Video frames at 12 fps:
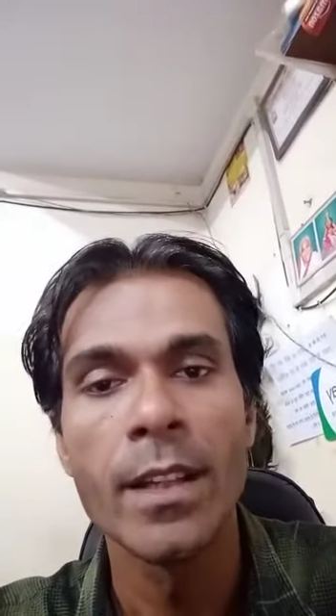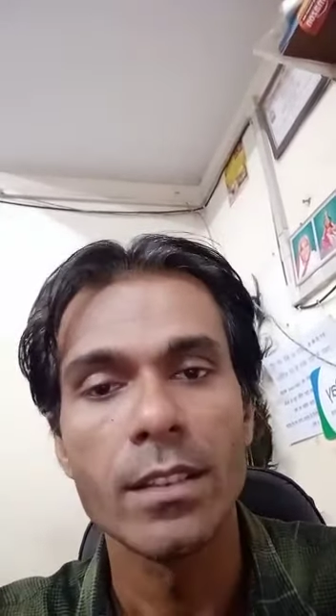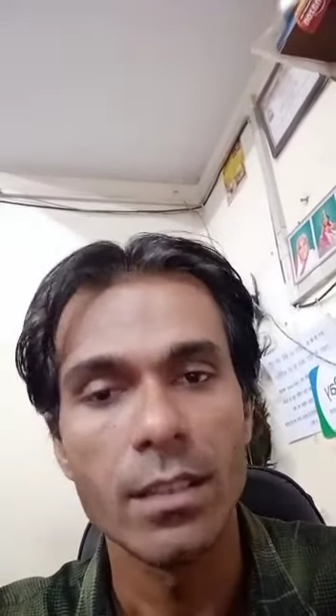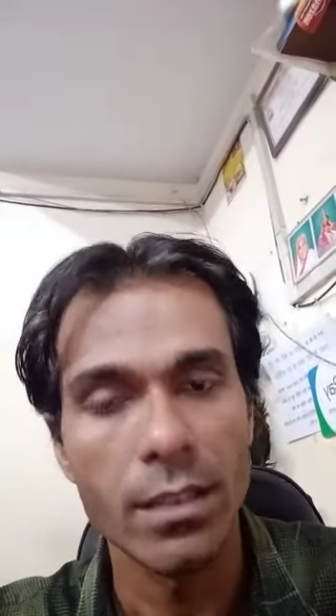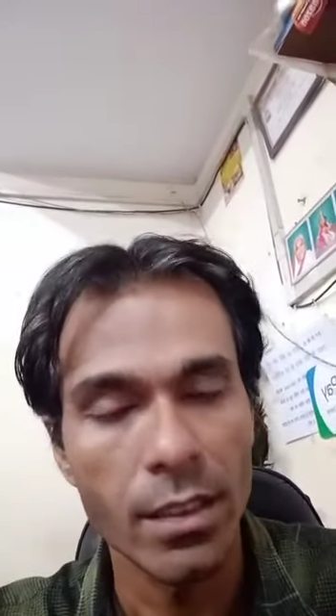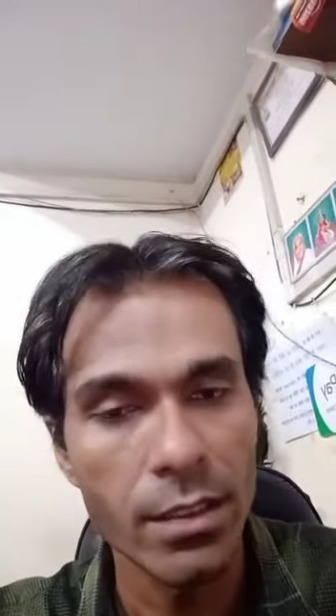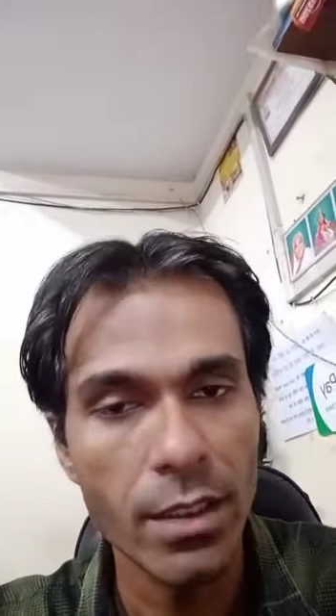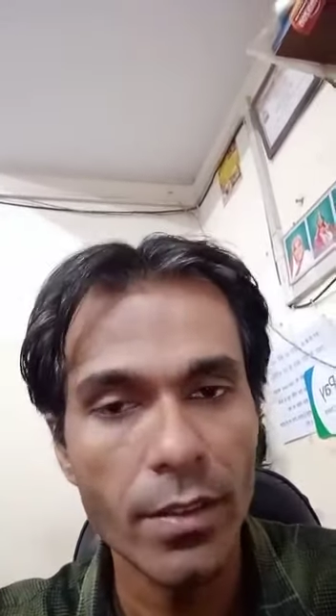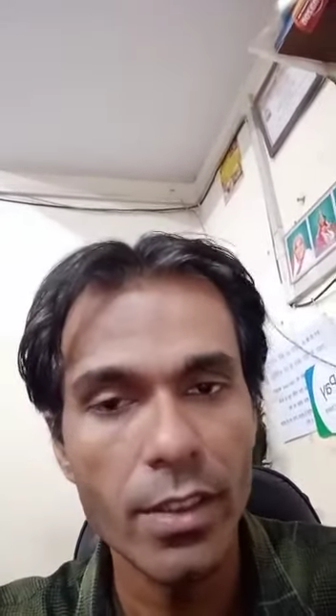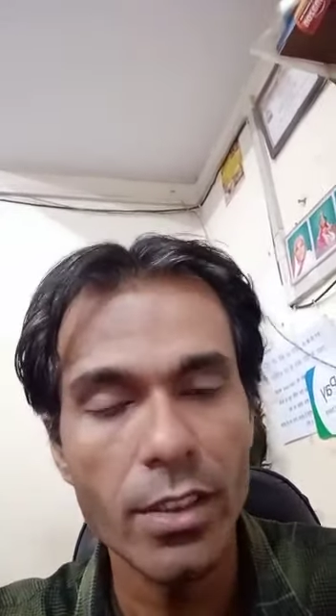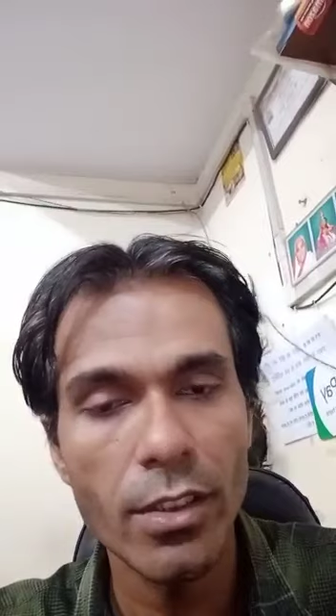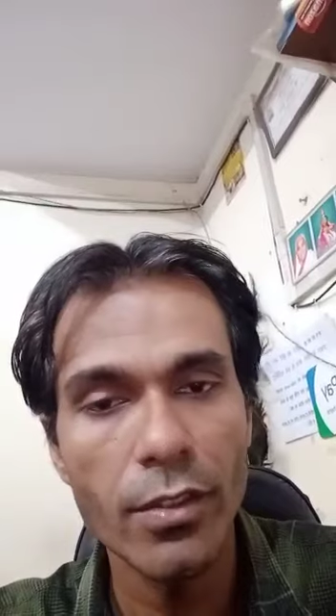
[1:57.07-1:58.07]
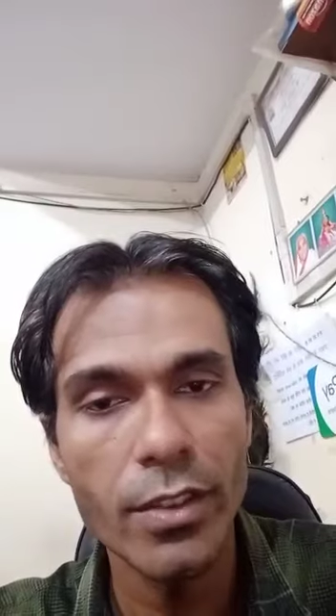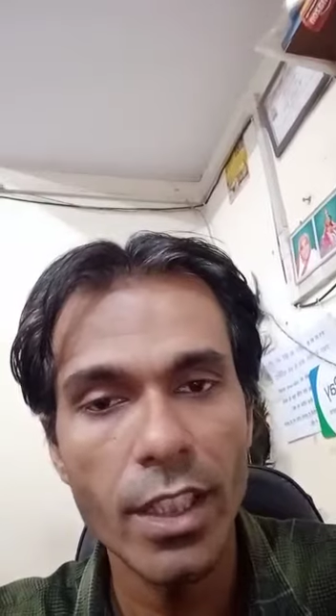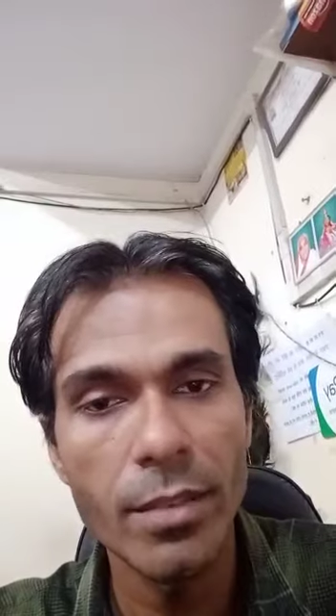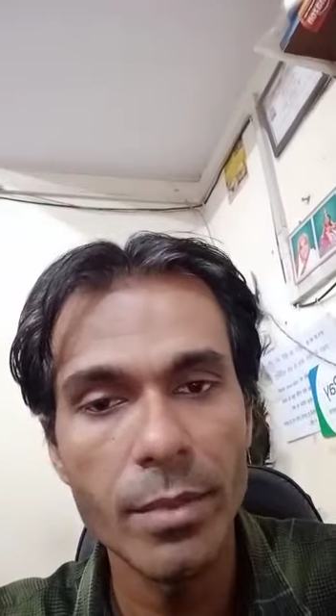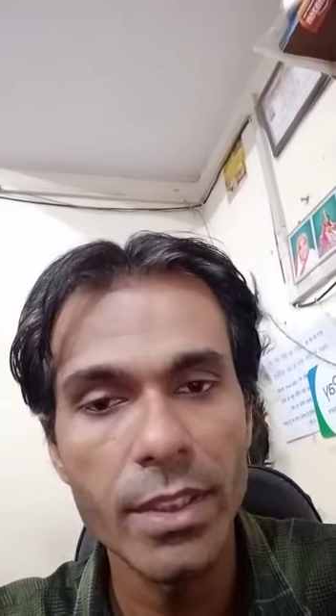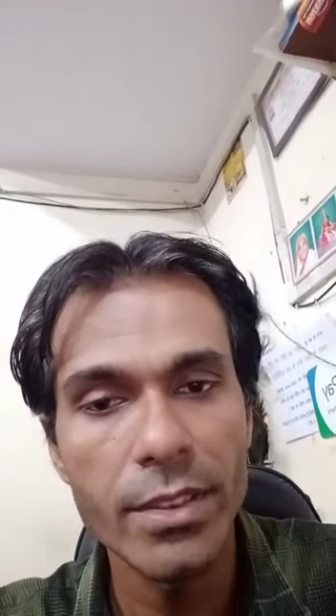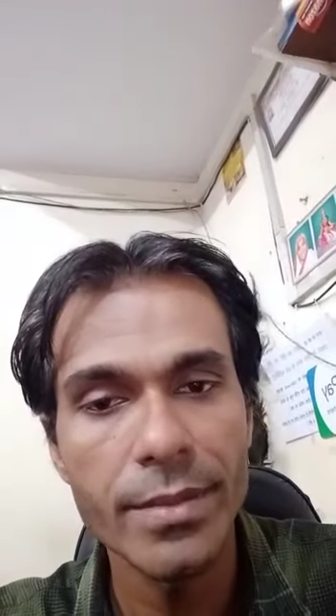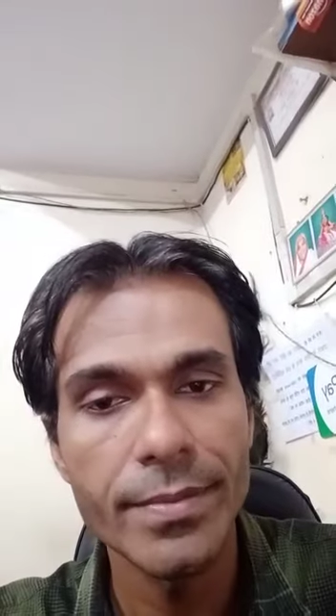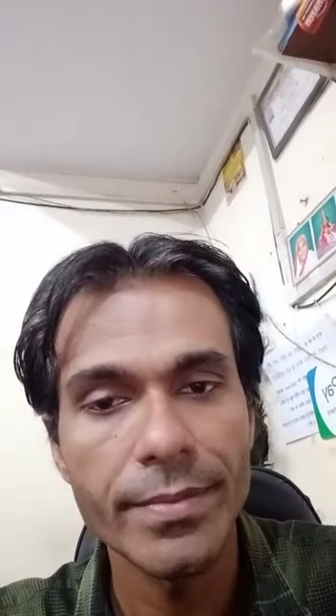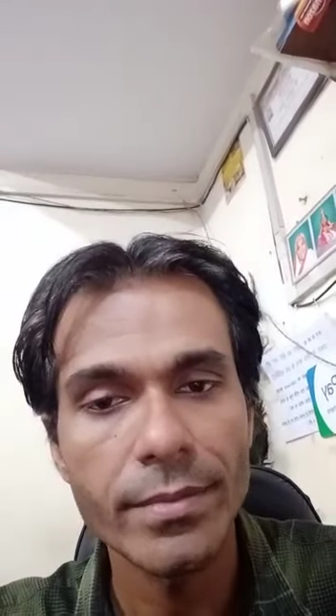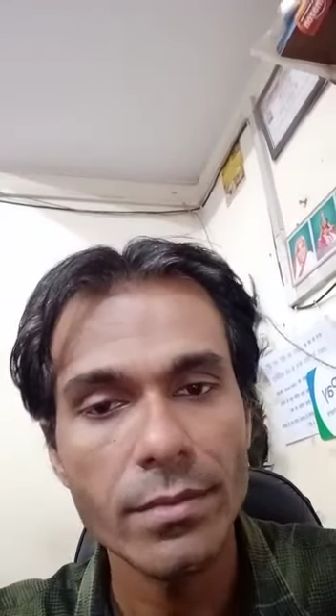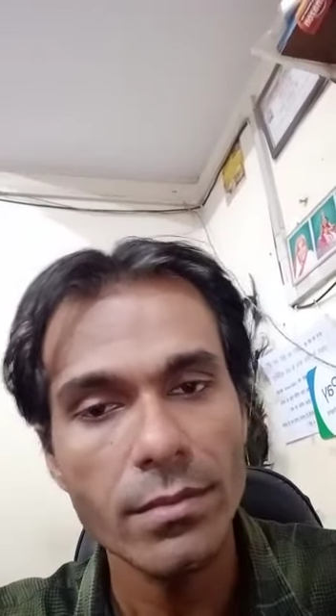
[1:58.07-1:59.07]
The conservation of charge means
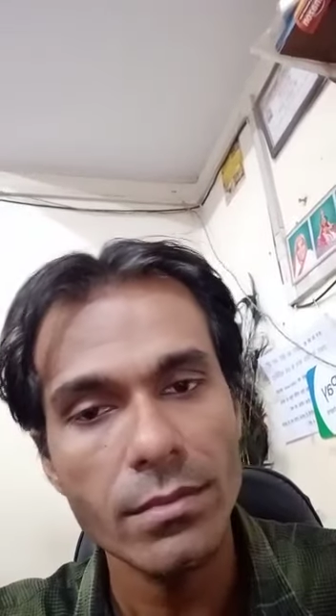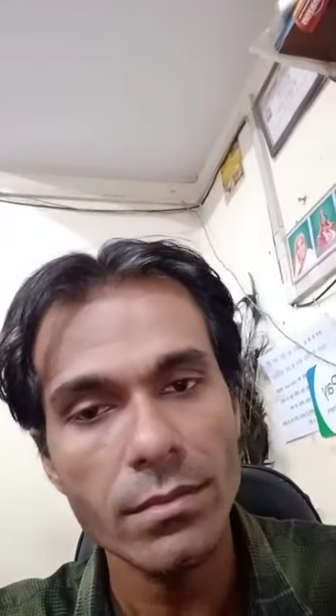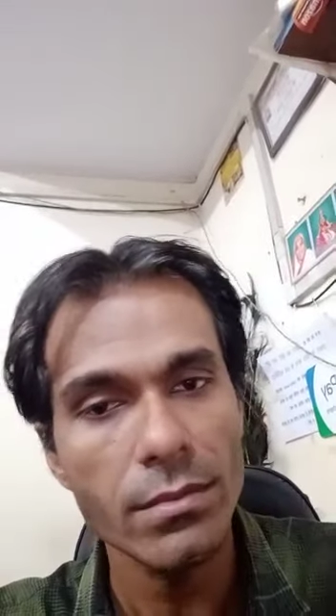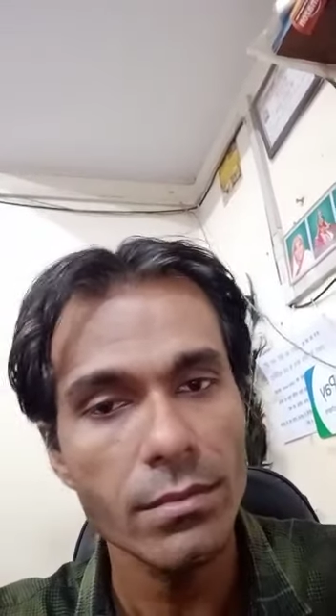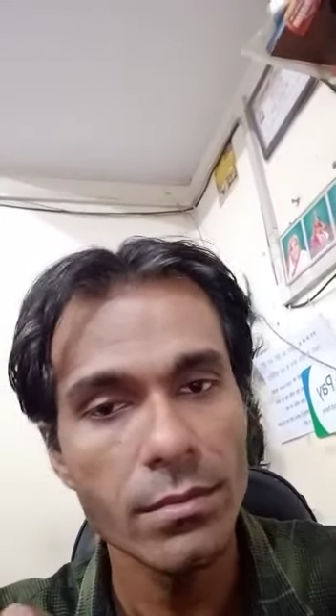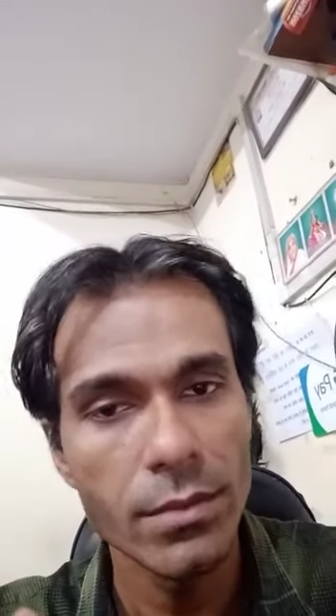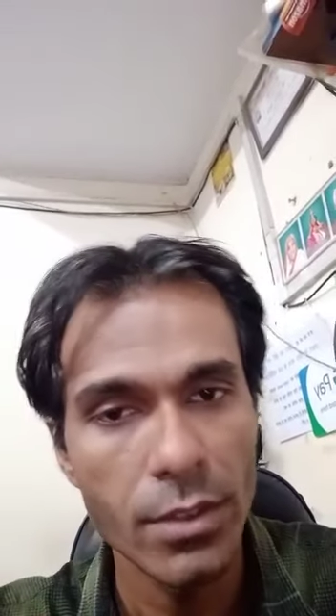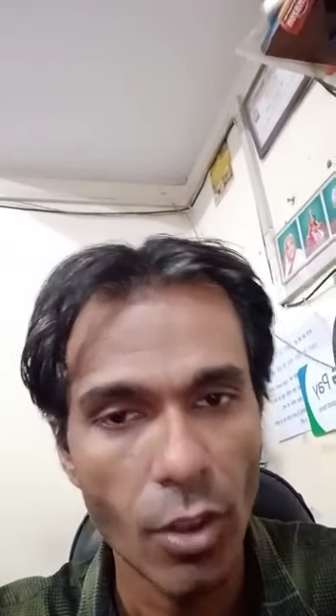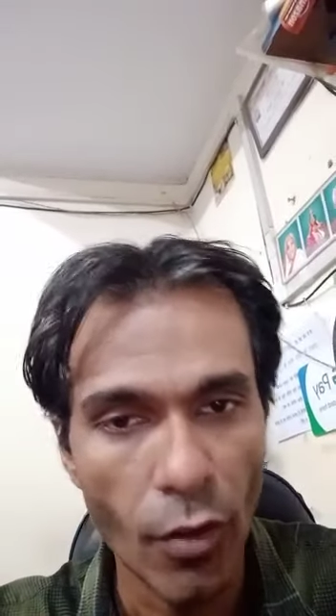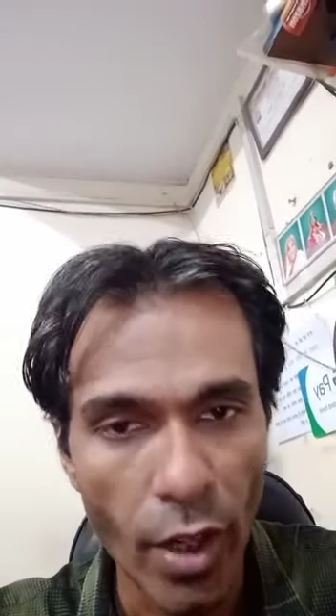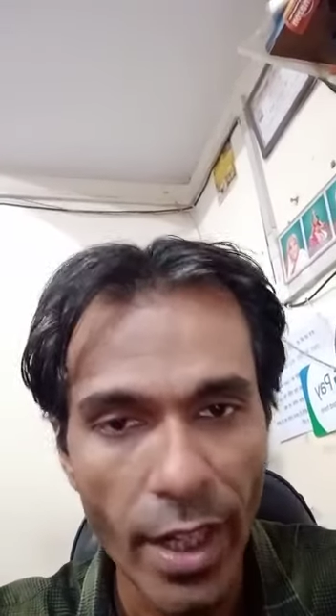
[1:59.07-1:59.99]
for